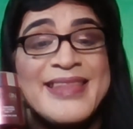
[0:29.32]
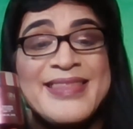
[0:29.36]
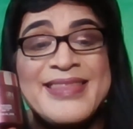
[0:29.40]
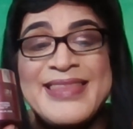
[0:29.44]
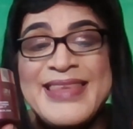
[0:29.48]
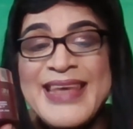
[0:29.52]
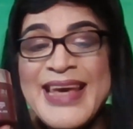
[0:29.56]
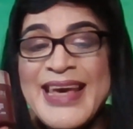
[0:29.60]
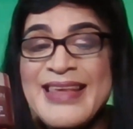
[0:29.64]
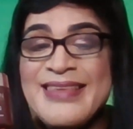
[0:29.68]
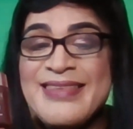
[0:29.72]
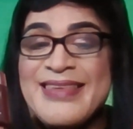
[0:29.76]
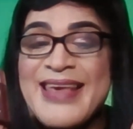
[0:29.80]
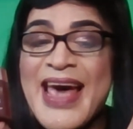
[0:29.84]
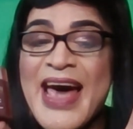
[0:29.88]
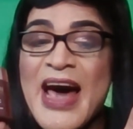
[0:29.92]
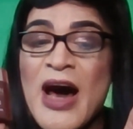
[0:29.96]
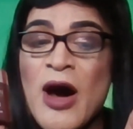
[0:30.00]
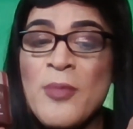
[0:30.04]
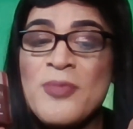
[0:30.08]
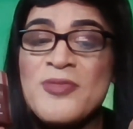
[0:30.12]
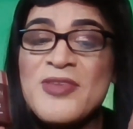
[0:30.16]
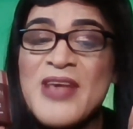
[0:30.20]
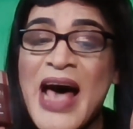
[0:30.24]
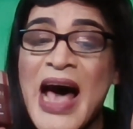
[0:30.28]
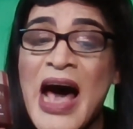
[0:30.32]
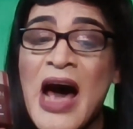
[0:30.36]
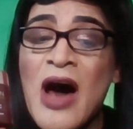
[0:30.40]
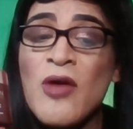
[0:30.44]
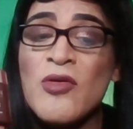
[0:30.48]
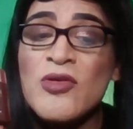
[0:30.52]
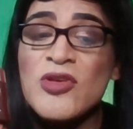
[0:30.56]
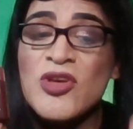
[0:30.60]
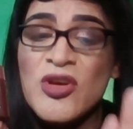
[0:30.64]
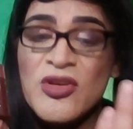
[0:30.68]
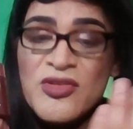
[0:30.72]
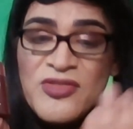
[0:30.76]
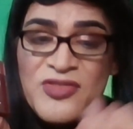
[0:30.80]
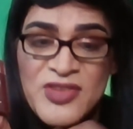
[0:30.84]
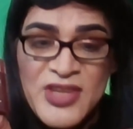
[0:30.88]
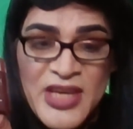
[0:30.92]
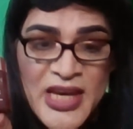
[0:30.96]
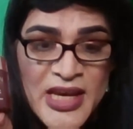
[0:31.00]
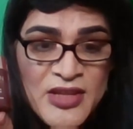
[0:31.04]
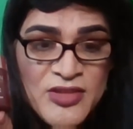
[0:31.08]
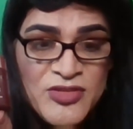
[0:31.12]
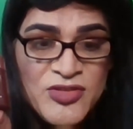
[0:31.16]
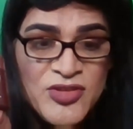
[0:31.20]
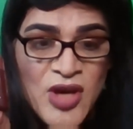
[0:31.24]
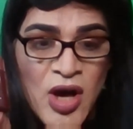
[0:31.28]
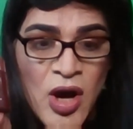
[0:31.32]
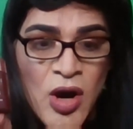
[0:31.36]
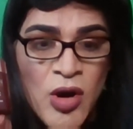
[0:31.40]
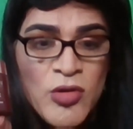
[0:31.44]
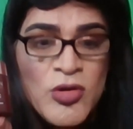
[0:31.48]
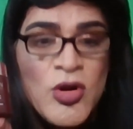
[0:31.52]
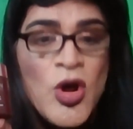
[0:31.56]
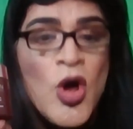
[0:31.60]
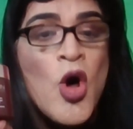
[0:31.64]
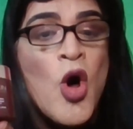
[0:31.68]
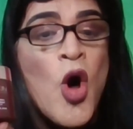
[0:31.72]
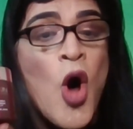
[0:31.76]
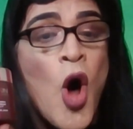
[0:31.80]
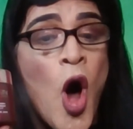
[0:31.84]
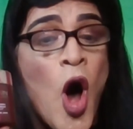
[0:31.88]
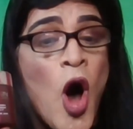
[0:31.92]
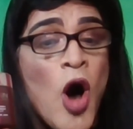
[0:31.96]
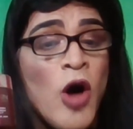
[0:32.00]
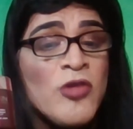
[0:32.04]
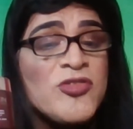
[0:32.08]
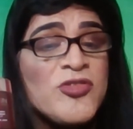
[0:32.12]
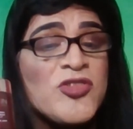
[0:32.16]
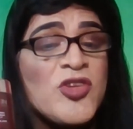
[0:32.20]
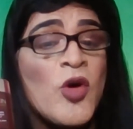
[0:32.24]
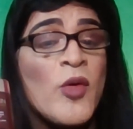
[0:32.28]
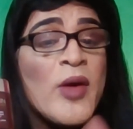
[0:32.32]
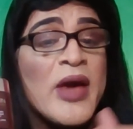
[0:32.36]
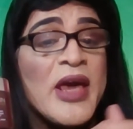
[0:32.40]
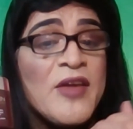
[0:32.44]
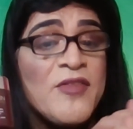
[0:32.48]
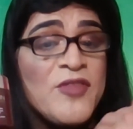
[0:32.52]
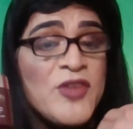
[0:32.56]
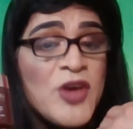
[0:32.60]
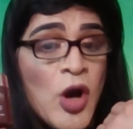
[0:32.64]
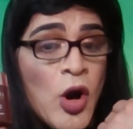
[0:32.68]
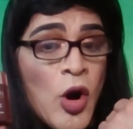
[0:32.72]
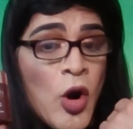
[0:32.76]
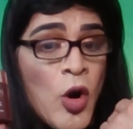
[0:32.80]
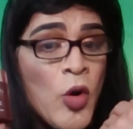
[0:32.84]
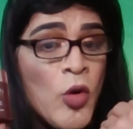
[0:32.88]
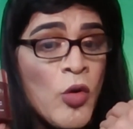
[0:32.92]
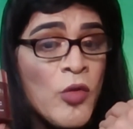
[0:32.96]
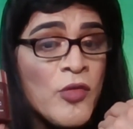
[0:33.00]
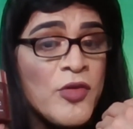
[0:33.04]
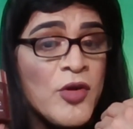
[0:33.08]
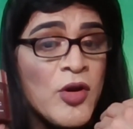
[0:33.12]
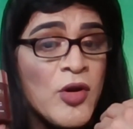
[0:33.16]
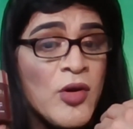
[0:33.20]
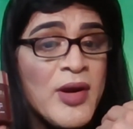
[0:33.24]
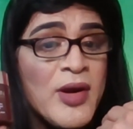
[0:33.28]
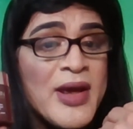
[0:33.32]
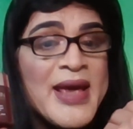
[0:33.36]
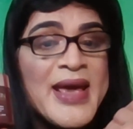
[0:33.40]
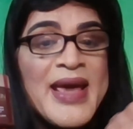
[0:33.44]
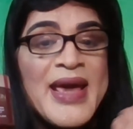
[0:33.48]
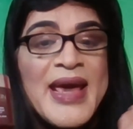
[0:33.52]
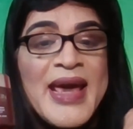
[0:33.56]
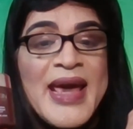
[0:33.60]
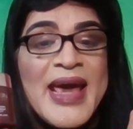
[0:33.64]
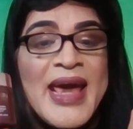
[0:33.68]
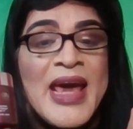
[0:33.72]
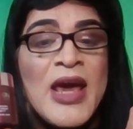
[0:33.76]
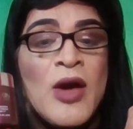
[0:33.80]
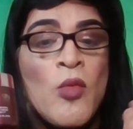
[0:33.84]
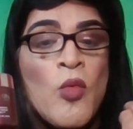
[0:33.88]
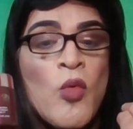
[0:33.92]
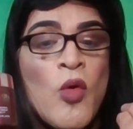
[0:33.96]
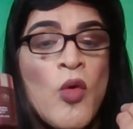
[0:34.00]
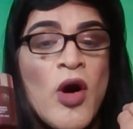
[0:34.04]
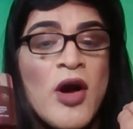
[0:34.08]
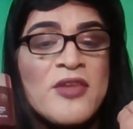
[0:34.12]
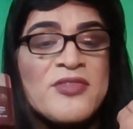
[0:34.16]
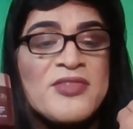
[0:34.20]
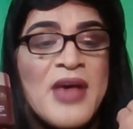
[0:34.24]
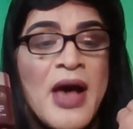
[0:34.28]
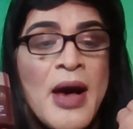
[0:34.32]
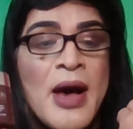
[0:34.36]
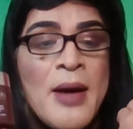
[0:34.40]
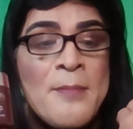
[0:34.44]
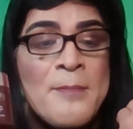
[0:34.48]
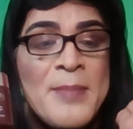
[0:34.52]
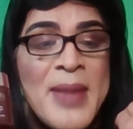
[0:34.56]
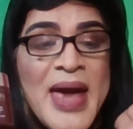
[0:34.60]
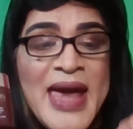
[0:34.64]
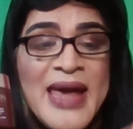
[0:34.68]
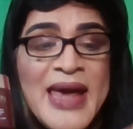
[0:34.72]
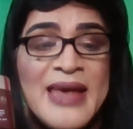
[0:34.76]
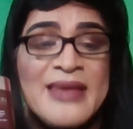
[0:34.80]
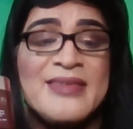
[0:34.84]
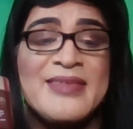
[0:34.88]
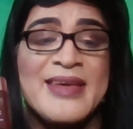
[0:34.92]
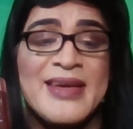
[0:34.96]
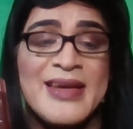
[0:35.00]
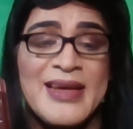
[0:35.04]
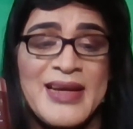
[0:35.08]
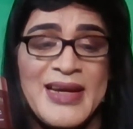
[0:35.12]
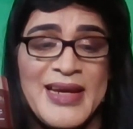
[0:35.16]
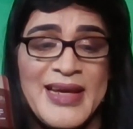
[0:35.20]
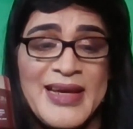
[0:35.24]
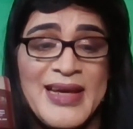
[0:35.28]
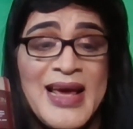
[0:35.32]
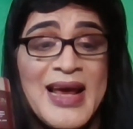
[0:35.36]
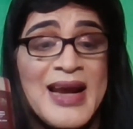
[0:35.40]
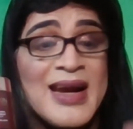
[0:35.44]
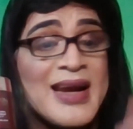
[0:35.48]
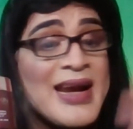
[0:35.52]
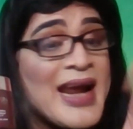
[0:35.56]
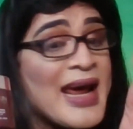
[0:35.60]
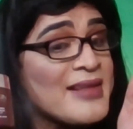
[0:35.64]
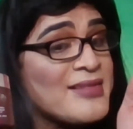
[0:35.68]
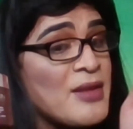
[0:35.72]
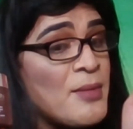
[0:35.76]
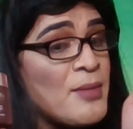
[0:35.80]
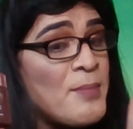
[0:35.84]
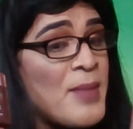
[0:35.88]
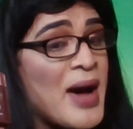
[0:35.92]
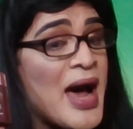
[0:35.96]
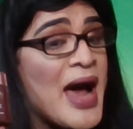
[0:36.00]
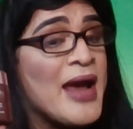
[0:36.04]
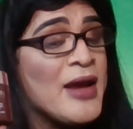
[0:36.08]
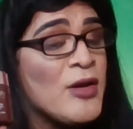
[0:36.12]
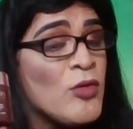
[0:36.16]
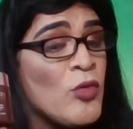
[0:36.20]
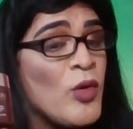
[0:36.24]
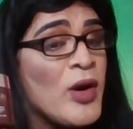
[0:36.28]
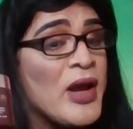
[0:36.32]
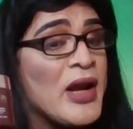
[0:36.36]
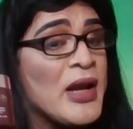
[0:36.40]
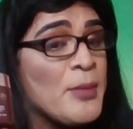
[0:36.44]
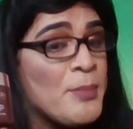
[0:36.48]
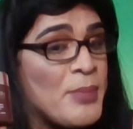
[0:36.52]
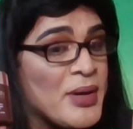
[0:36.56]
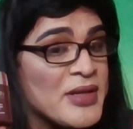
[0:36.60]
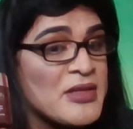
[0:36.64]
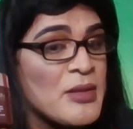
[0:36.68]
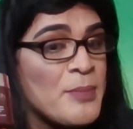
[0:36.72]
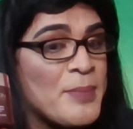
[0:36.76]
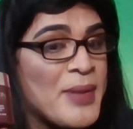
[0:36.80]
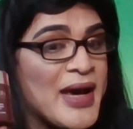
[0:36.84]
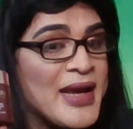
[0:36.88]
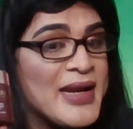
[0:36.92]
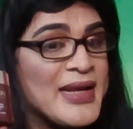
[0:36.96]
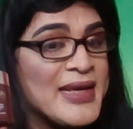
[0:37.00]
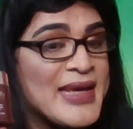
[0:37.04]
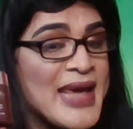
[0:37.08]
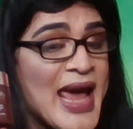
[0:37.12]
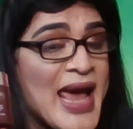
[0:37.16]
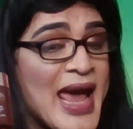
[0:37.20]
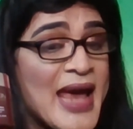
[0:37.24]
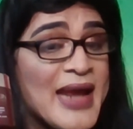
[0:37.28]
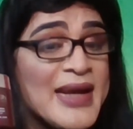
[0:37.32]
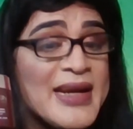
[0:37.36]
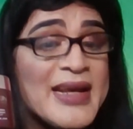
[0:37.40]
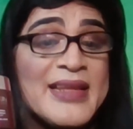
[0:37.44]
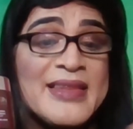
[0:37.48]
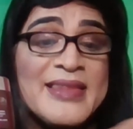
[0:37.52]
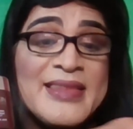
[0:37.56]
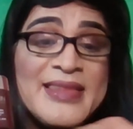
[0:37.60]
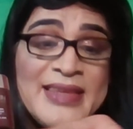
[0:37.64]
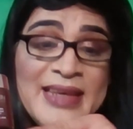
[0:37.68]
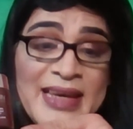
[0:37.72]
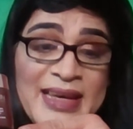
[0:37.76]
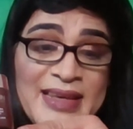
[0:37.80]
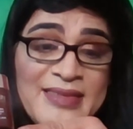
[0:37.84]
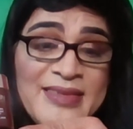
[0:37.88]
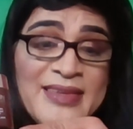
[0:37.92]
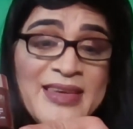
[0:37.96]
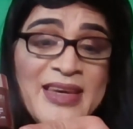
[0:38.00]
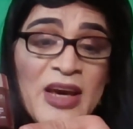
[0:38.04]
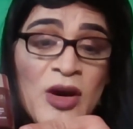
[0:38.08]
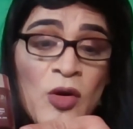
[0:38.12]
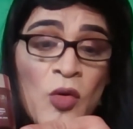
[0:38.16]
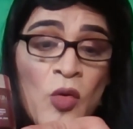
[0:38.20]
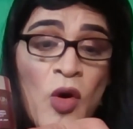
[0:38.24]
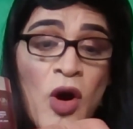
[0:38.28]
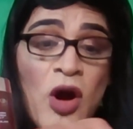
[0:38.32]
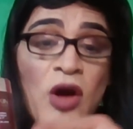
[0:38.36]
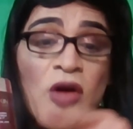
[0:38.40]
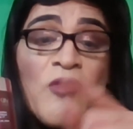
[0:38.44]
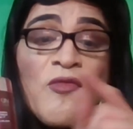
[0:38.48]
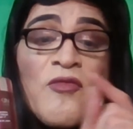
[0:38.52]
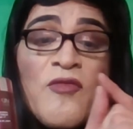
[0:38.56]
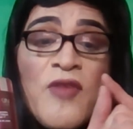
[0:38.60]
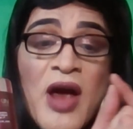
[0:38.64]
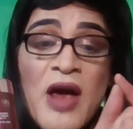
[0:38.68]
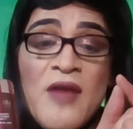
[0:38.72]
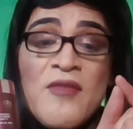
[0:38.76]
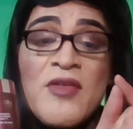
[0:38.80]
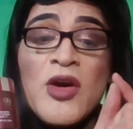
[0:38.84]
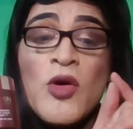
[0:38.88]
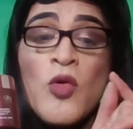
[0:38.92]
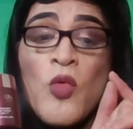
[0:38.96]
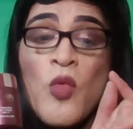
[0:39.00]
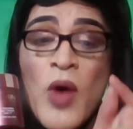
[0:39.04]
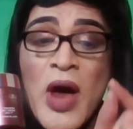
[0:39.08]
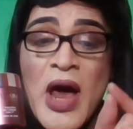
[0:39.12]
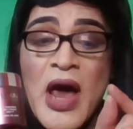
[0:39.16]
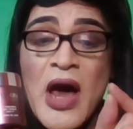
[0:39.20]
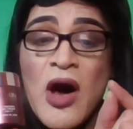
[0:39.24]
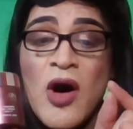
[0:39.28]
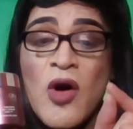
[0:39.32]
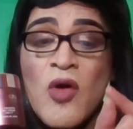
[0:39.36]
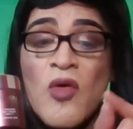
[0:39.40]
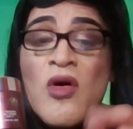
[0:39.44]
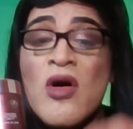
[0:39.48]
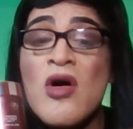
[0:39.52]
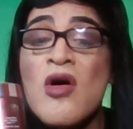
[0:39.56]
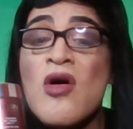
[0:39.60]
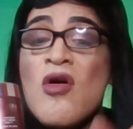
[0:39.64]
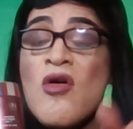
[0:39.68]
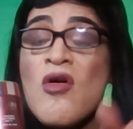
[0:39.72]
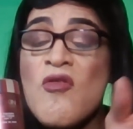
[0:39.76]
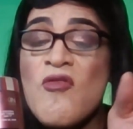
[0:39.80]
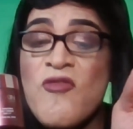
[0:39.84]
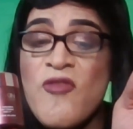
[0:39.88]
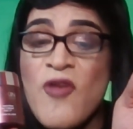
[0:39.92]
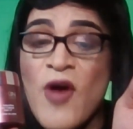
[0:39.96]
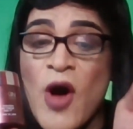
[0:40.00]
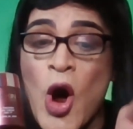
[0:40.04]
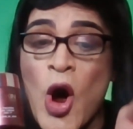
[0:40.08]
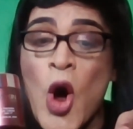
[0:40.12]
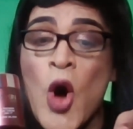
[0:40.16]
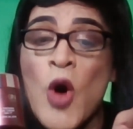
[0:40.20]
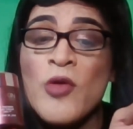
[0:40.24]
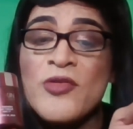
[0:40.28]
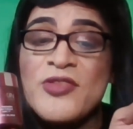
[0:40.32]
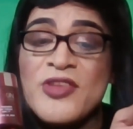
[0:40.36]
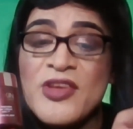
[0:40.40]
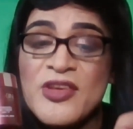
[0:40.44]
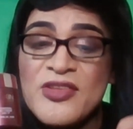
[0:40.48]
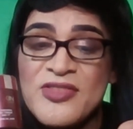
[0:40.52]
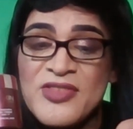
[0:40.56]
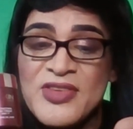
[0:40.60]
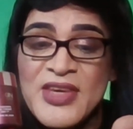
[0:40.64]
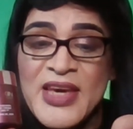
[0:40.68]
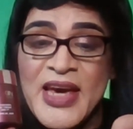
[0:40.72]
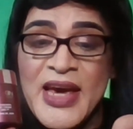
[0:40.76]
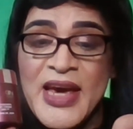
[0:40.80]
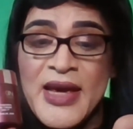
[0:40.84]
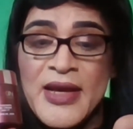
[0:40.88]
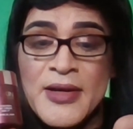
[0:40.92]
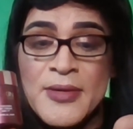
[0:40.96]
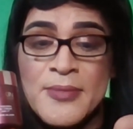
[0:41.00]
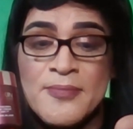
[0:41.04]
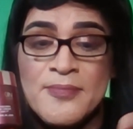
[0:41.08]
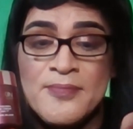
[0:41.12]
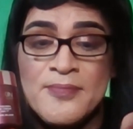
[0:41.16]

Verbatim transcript: This helps out your skin tone. Also, if you're older, it works amazingly. Like the mind willing, but the body can't, this can work very well for older skin.